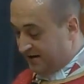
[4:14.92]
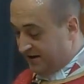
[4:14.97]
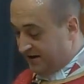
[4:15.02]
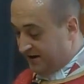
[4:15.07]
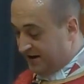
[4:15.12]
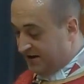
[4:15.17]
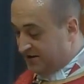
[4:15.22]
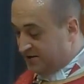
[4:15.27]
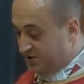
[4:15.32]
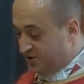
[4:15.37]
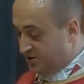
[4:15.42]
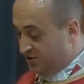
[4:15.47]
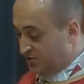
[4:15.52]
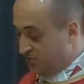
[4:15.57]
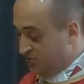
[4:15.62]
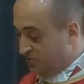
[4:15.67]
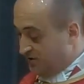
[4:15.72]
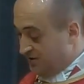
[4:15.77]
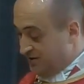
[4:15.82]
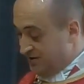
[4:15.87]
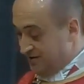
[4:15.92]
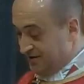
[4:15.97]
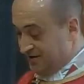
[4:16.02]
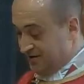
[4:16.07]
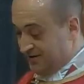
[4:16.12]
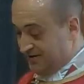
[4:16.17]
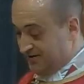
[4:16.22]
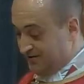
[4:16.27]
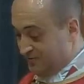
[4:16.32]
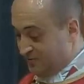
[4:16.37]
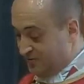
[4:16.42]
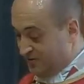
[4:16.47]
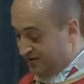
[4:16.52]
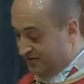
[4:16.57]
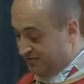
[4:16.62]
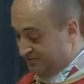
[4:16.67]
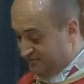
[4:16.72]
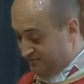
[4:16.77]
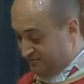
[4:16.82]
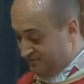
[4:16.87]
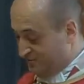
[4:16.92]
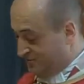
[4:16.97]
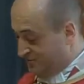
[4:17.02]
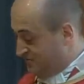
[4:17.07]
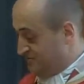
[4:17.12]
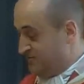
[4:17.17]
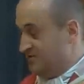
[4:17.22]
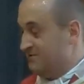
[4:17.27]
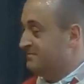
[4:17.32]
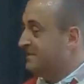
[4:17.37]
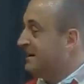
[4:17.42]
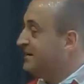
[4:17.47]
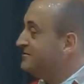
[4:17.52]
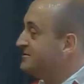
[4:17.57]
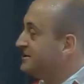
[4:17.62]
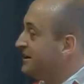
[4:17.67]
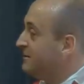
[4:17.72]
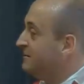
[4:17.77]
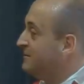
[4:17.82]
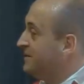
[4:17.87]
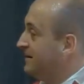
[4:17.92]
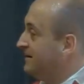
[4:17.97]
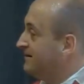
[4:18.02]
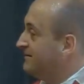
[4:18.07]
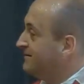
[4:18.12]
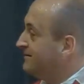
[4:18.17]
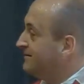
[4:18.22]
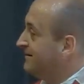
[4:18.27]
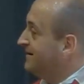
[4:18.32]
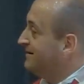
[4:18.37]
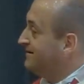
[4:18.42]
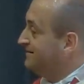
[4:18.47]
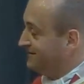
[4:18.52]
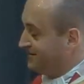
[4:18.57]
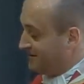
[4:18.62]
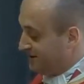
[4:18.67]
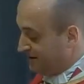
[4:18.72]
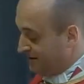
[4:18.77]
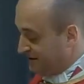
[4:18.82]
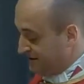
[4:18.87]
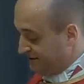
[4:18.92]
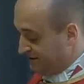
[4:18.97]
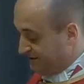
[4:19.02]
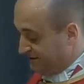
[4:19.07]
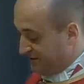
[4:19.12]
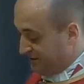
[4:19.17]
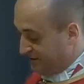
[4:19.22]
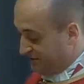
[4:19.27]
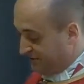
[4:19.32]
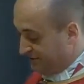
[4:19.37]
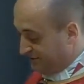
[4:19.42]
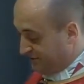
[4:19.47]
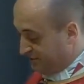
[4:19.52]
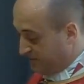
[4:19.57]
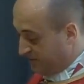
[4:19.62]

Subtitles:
He too was bound up in the life of